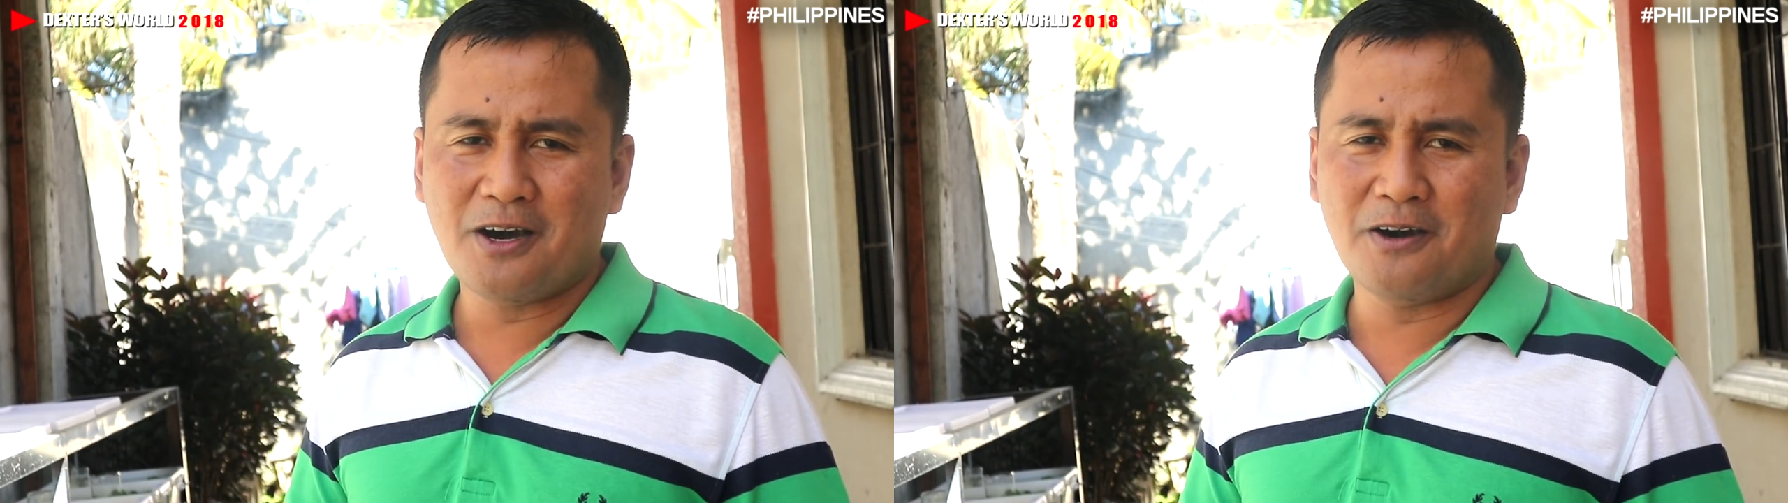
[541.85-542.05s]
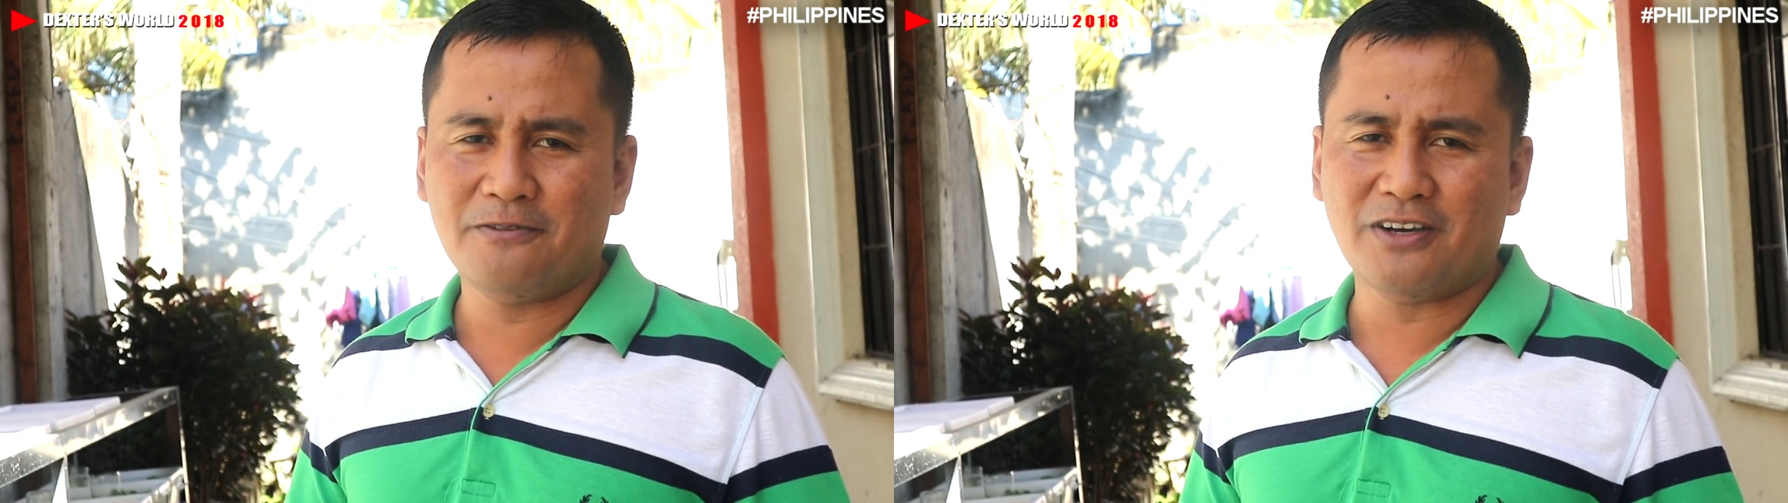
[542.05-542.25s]

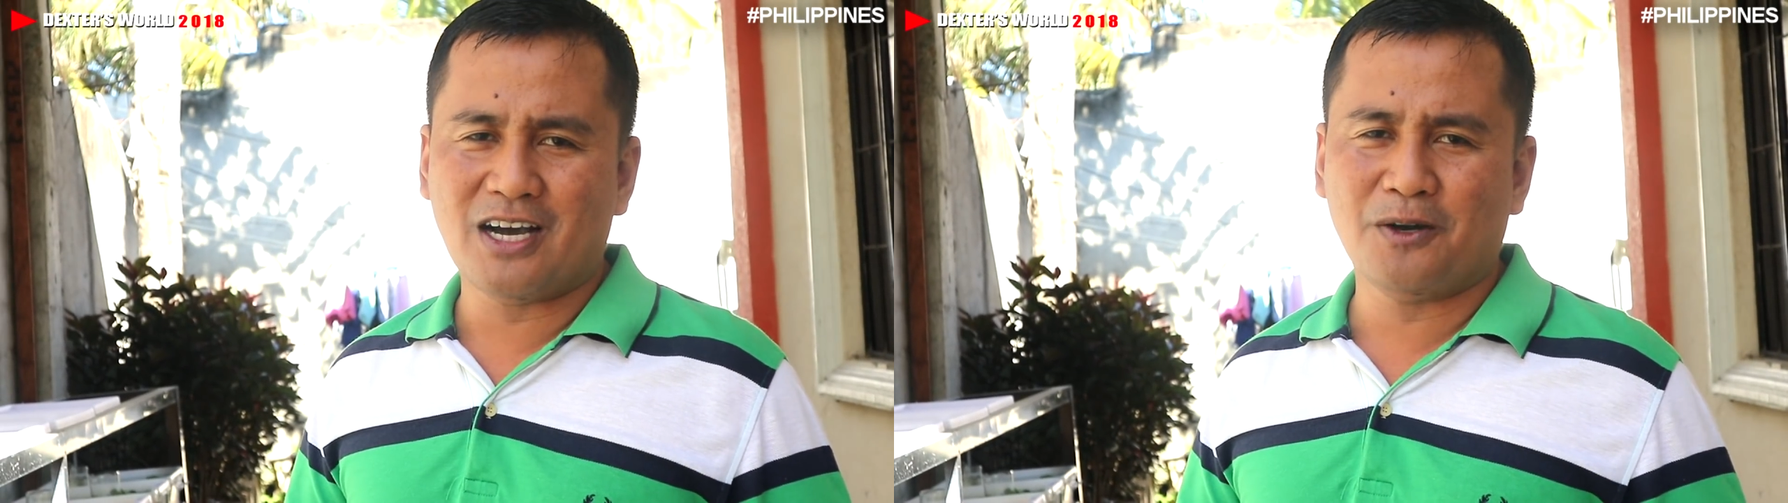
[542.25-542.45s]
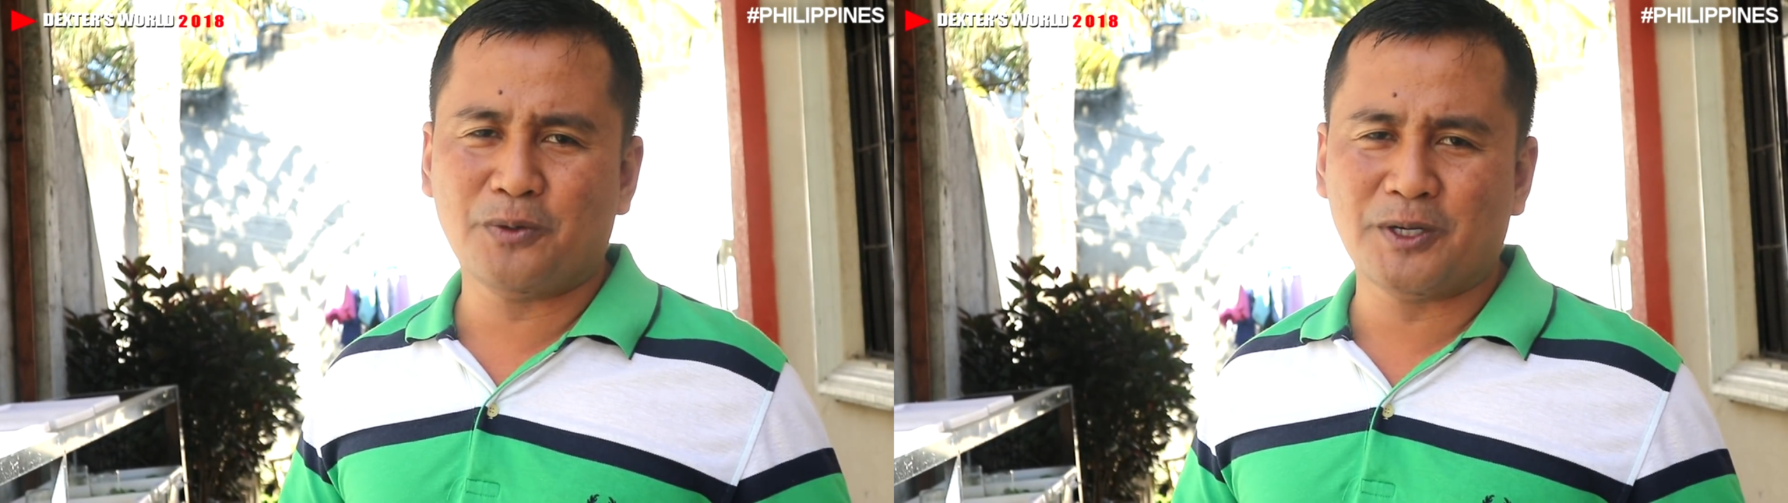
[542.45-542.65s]
of
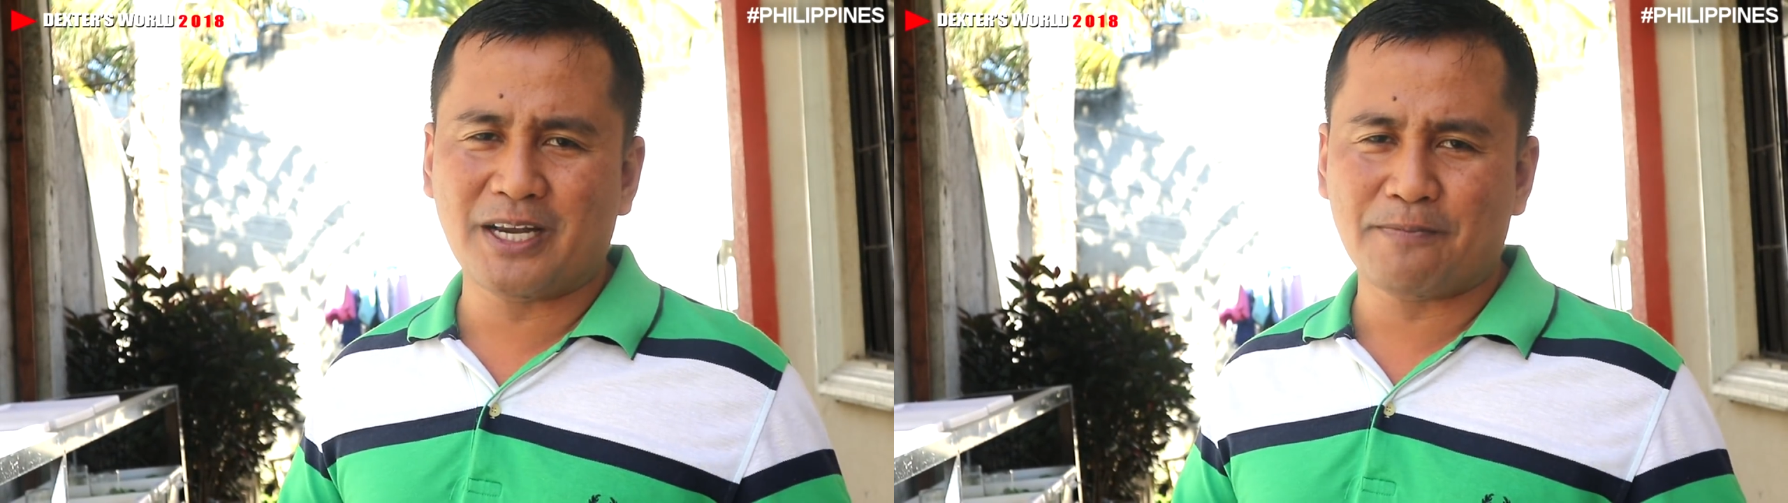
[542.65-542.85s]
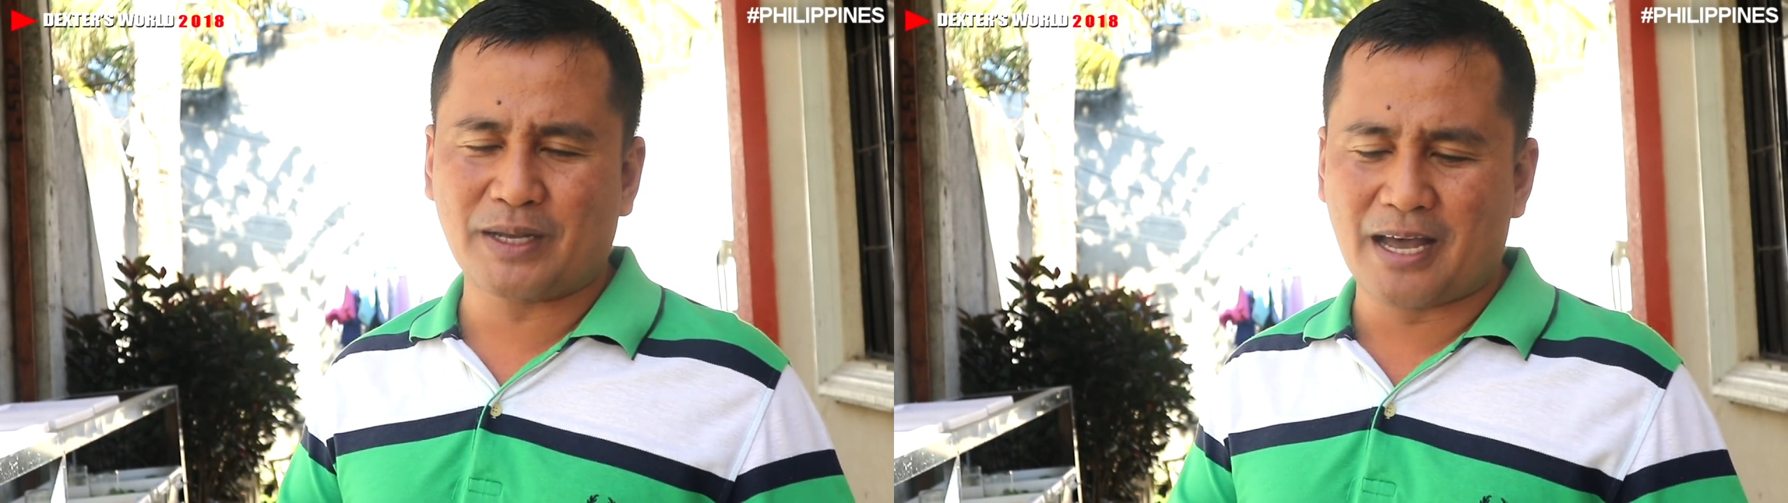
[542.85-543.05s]

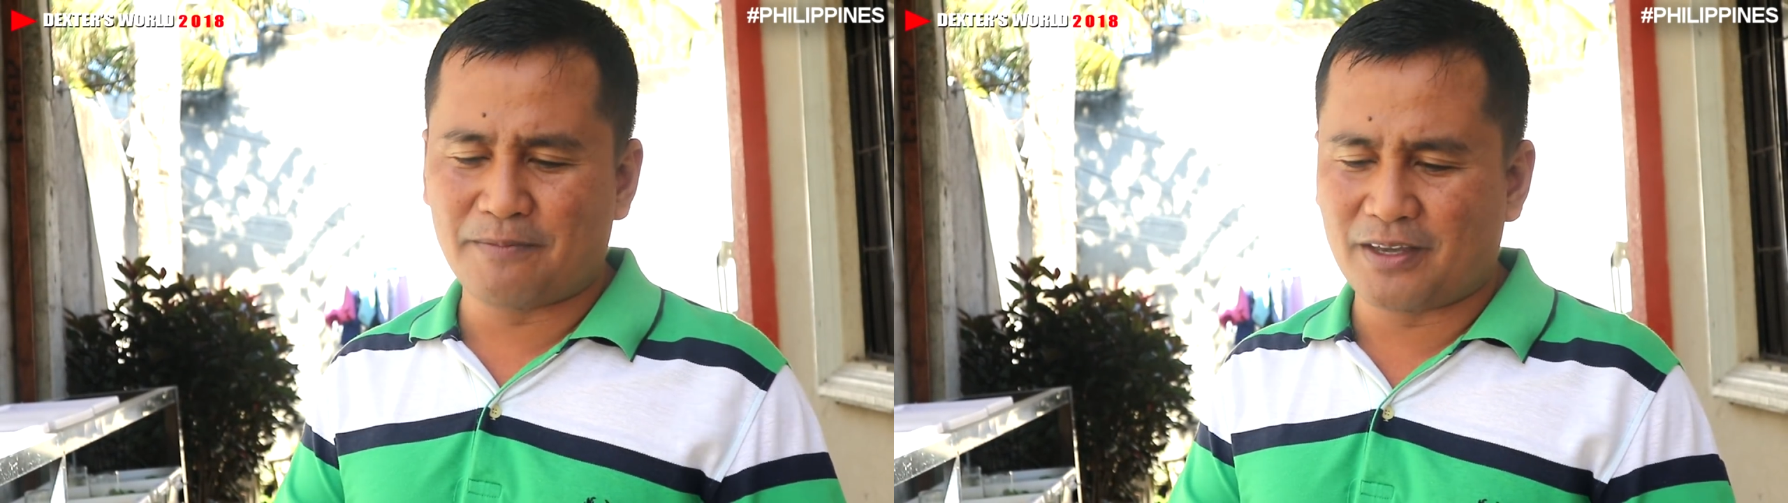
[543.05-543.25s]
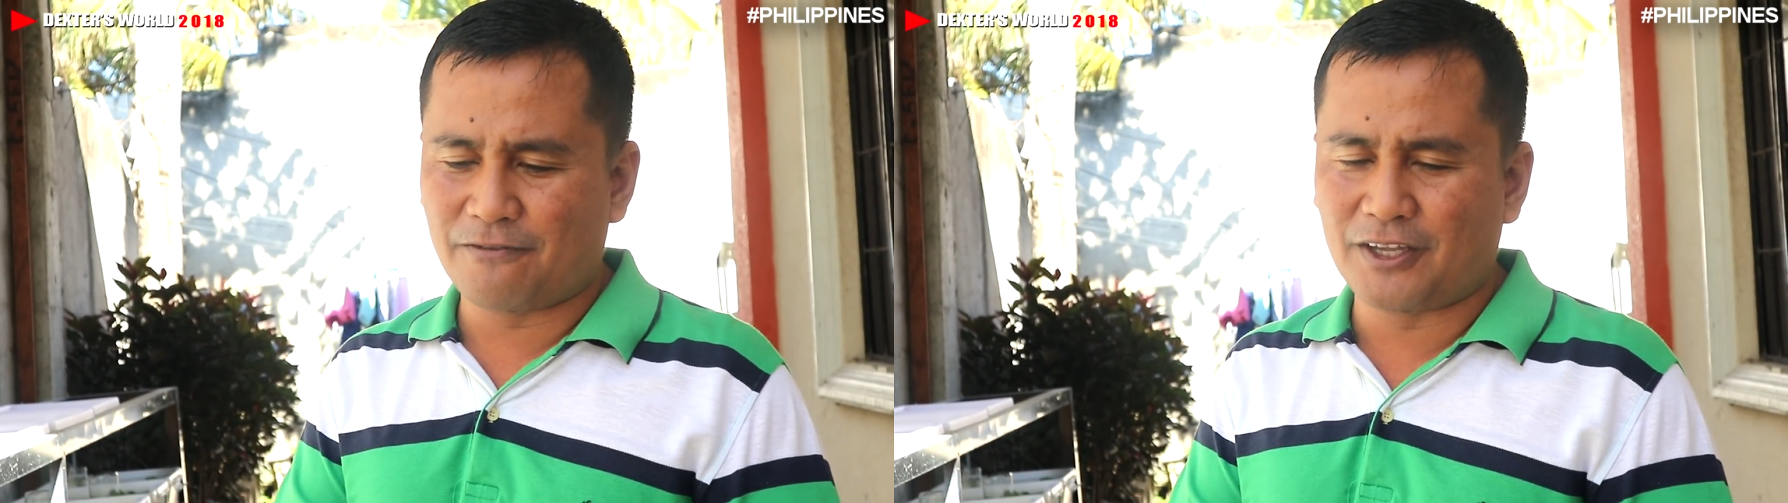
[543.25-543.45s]
our upcoming